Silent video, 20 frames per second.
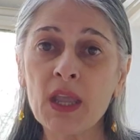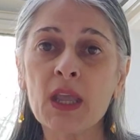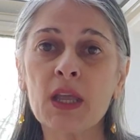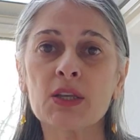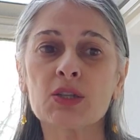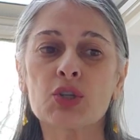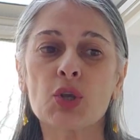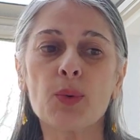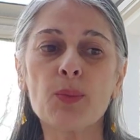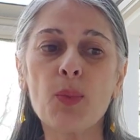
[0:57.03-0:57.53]

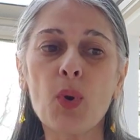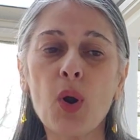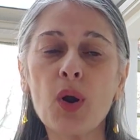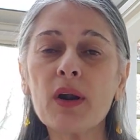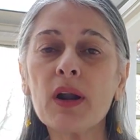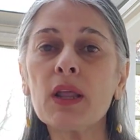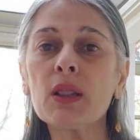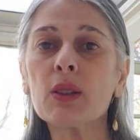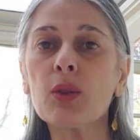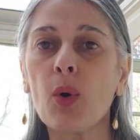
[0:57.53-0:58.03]
So
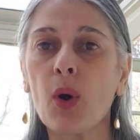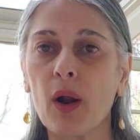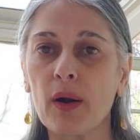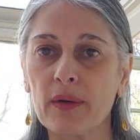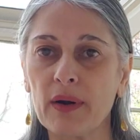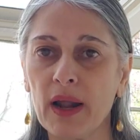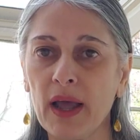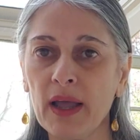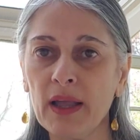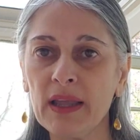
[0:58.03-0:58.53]
Morah
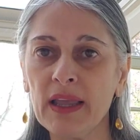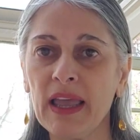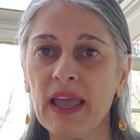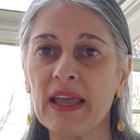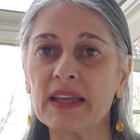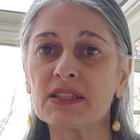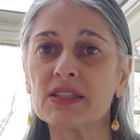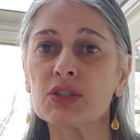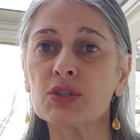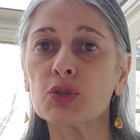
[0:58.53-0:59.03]
Lora
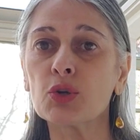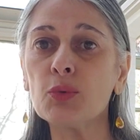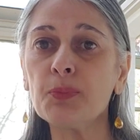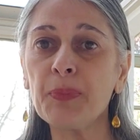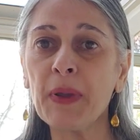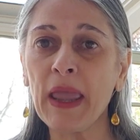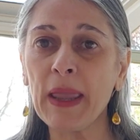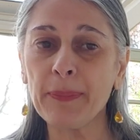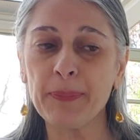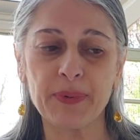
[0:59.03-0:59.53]
has 2
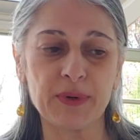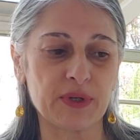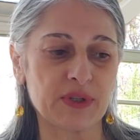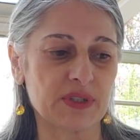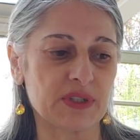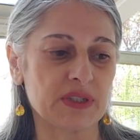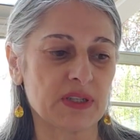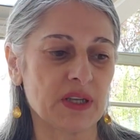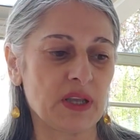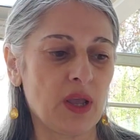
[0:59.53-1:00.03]

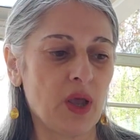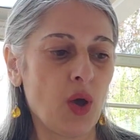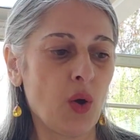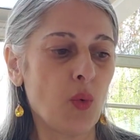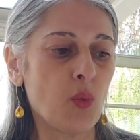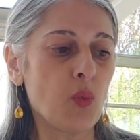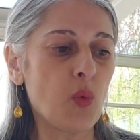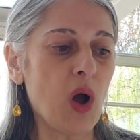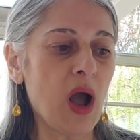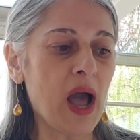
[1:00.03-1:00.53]
papers.
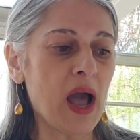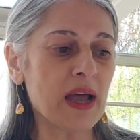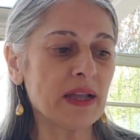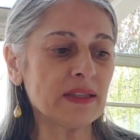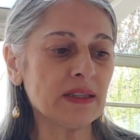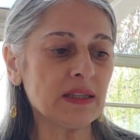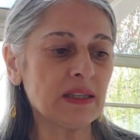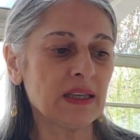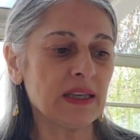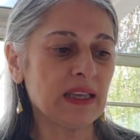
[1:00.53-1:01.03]

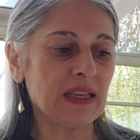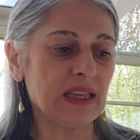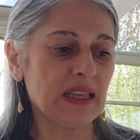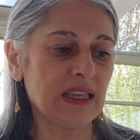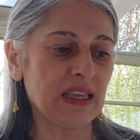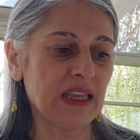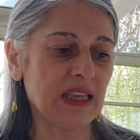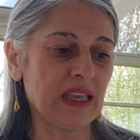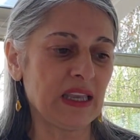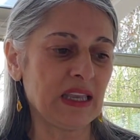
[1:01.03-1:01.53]
One
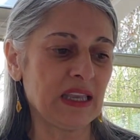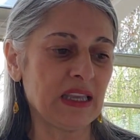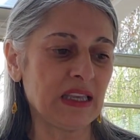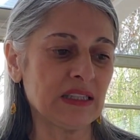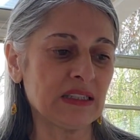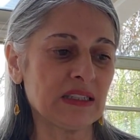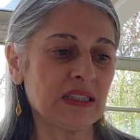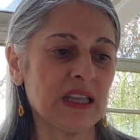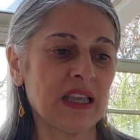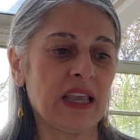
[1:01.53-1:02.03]

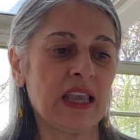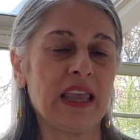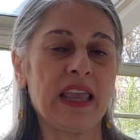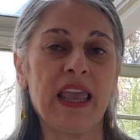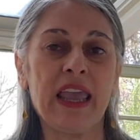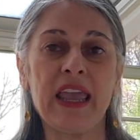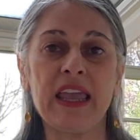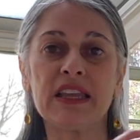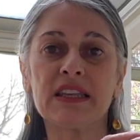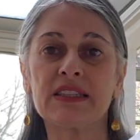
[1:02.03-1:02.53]
is
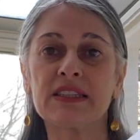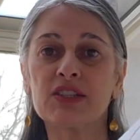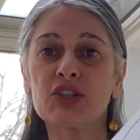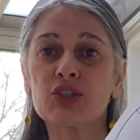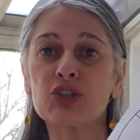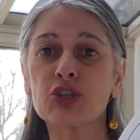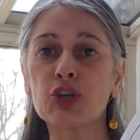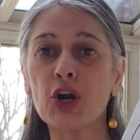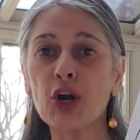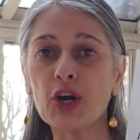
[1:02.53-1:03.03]
a
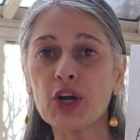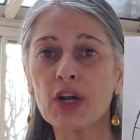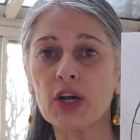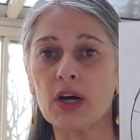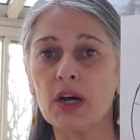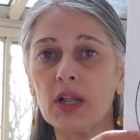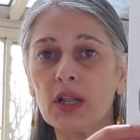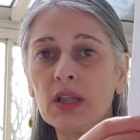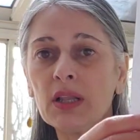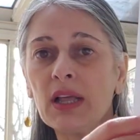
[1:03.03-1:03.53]

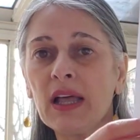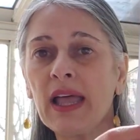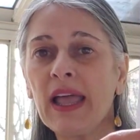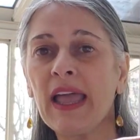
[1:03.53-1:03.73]
circle,